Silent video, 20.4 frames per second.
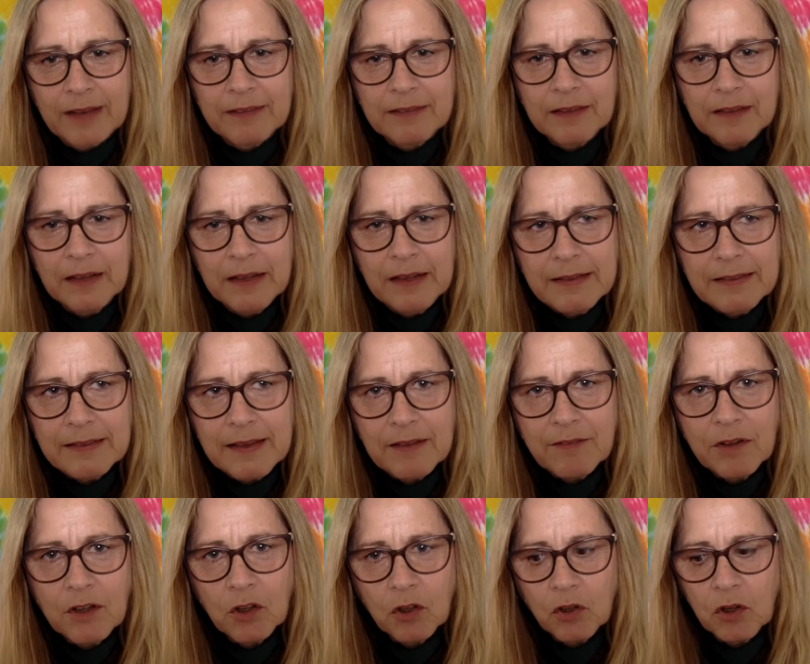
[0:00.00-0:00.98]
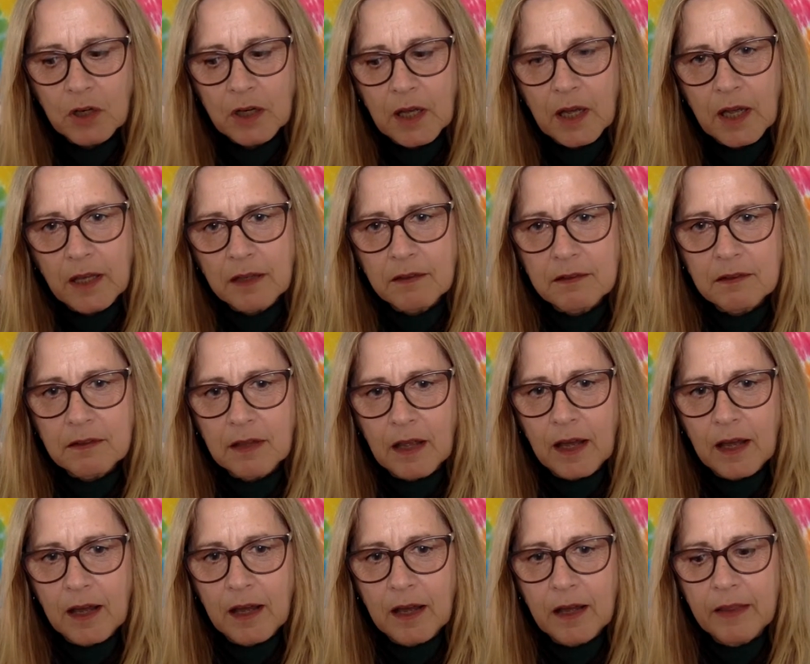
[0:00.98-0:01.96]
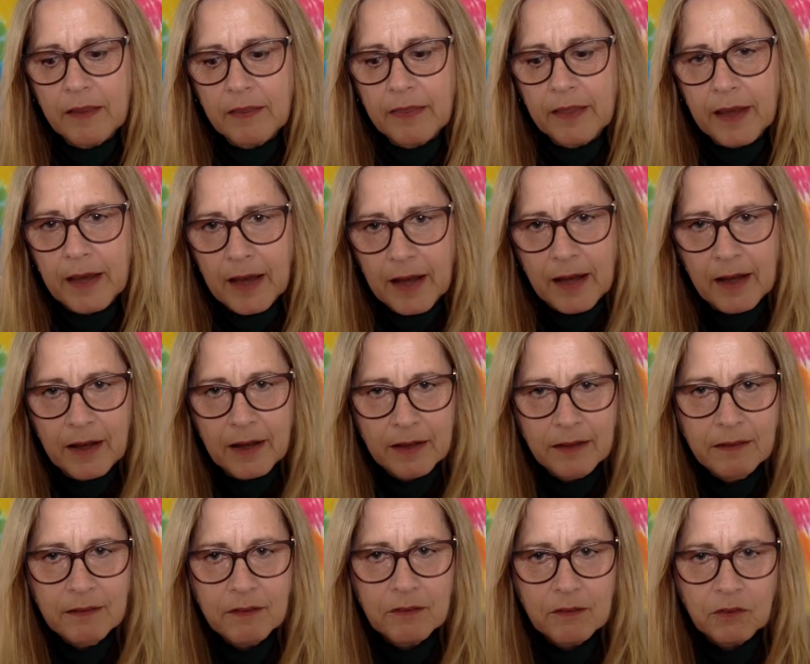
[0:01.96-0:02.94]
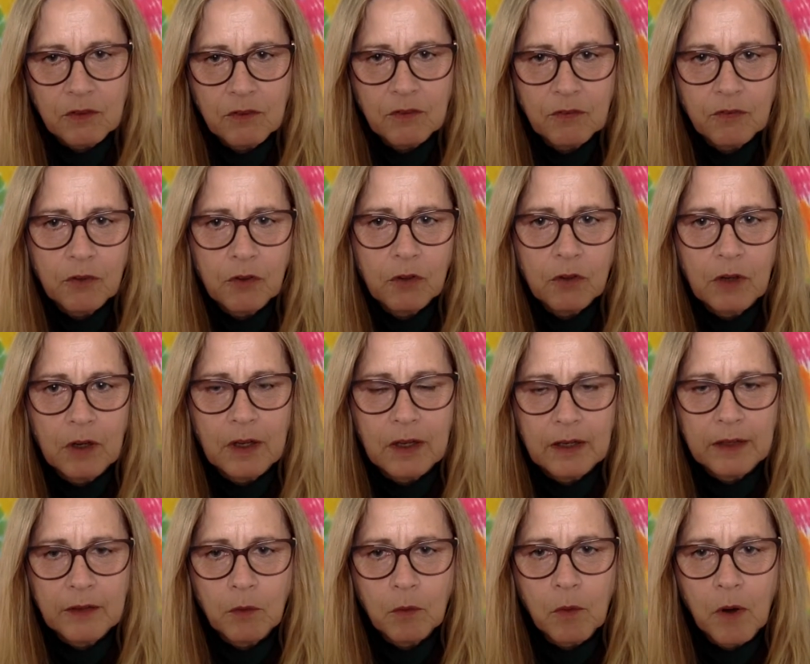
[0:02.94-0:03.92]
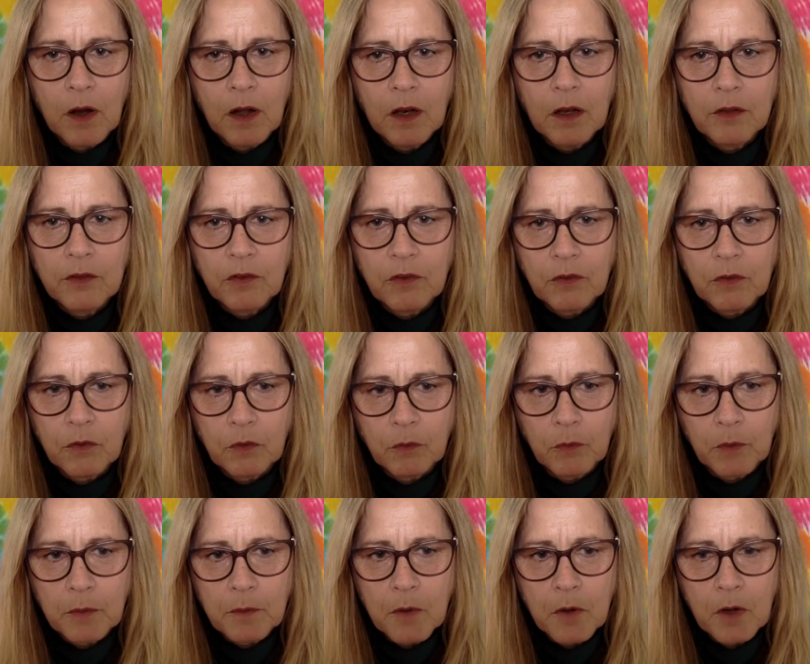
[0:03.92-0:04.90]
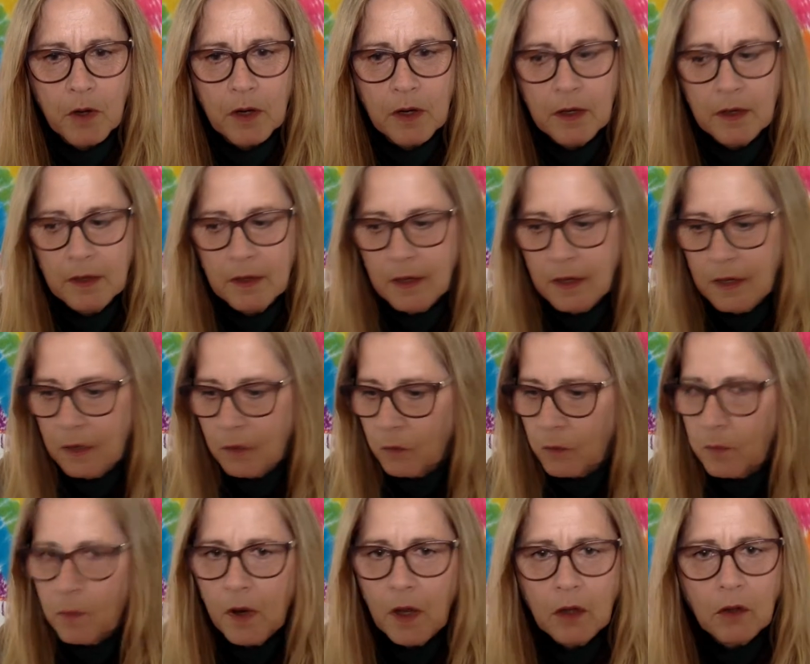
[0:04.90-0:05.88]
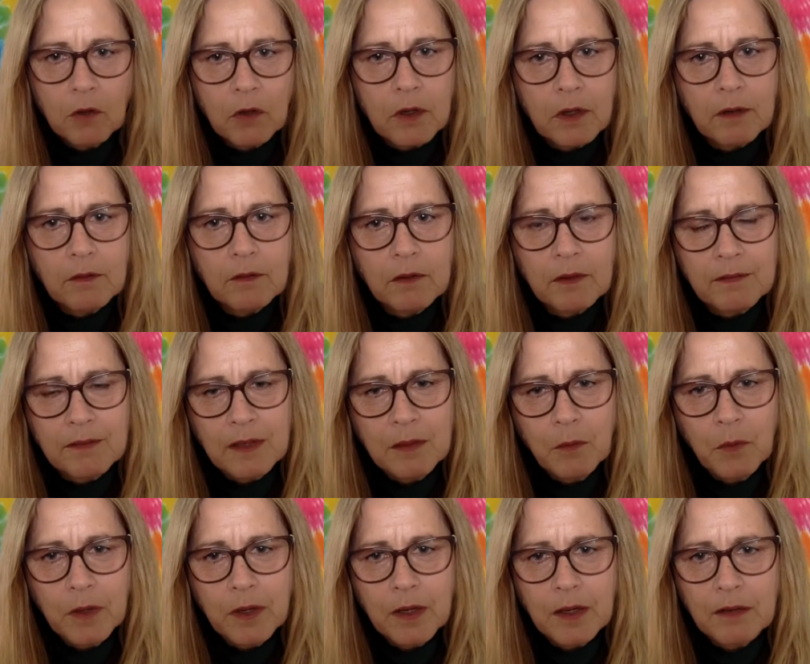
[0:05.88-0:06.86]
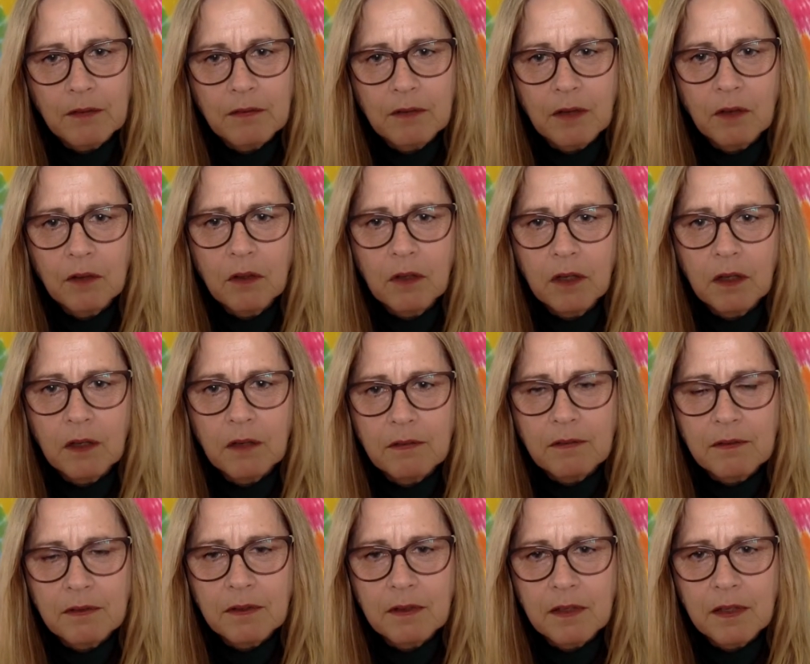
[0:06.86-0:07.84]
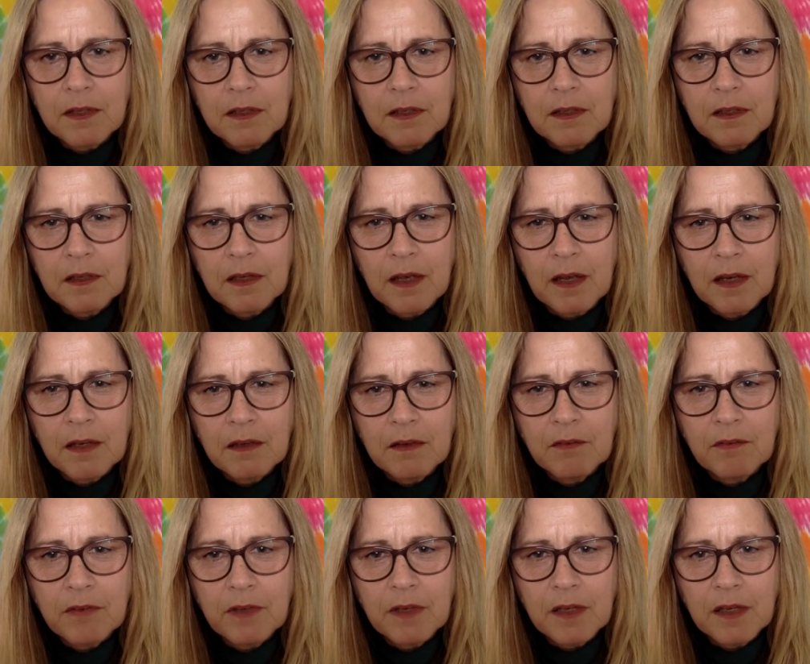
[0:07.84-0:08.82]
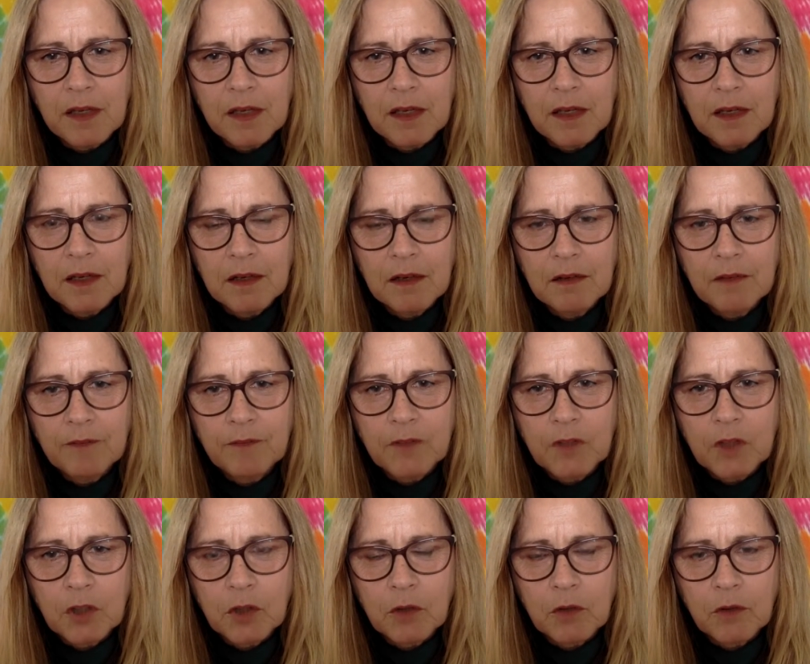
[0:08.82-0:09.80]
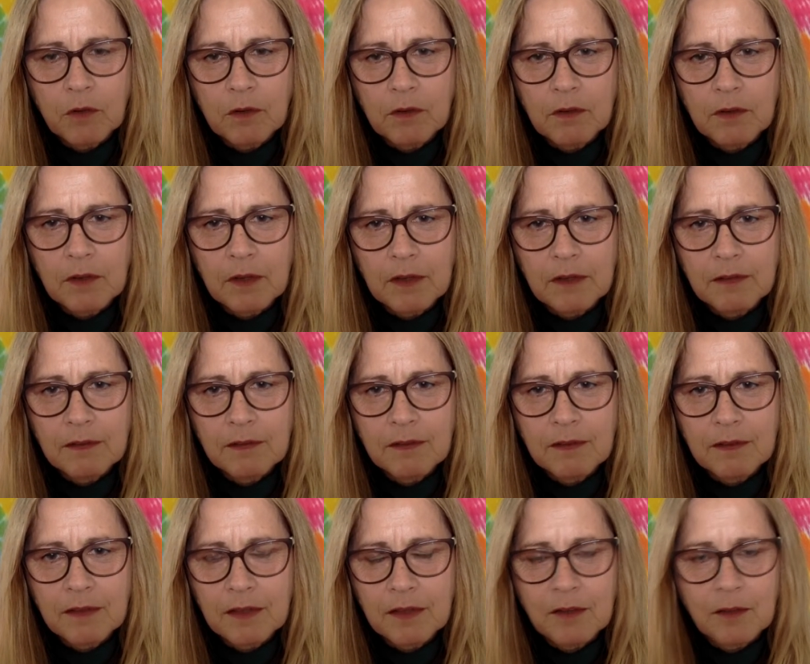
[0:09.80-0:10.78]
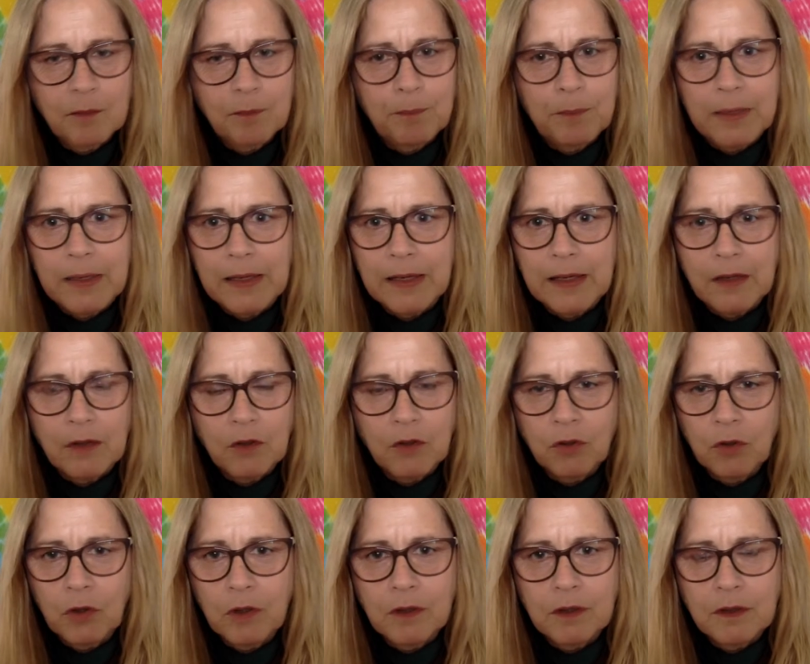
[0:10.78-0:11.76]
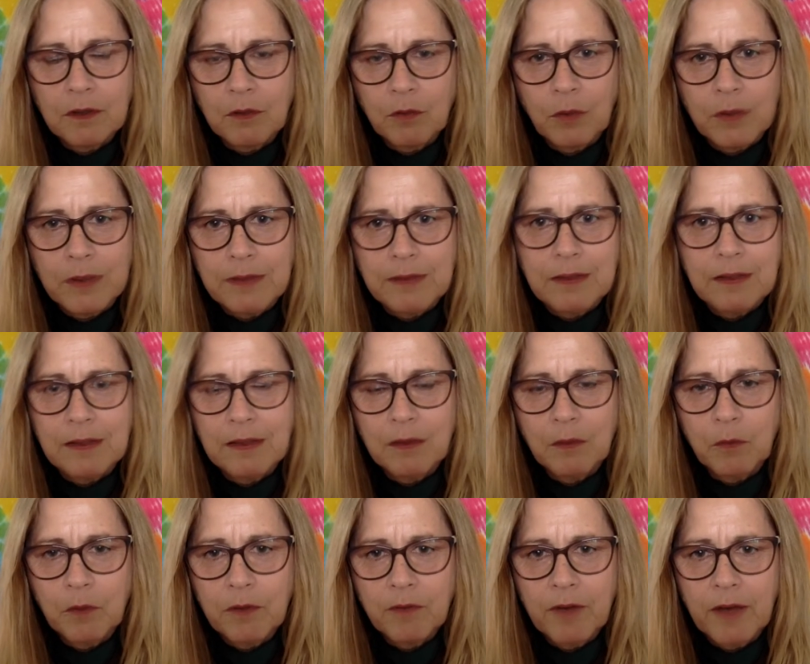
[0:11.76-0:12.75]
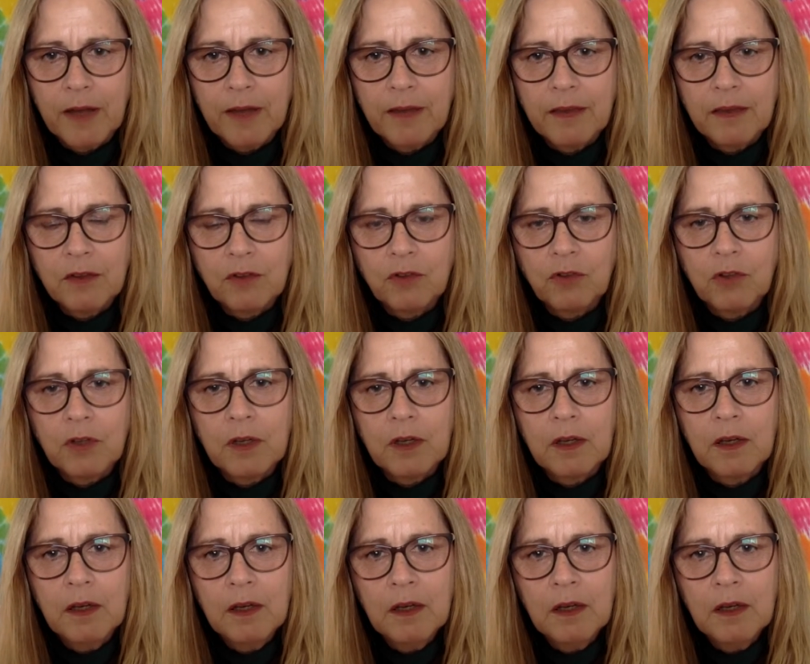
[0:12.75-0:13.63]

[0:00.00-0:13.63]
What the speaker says: so let's have a look at the cards just for a little while. I just thought we might look at, seeing we're getting so close to the end of the year. You know, it's this big 2020 that we've had this year.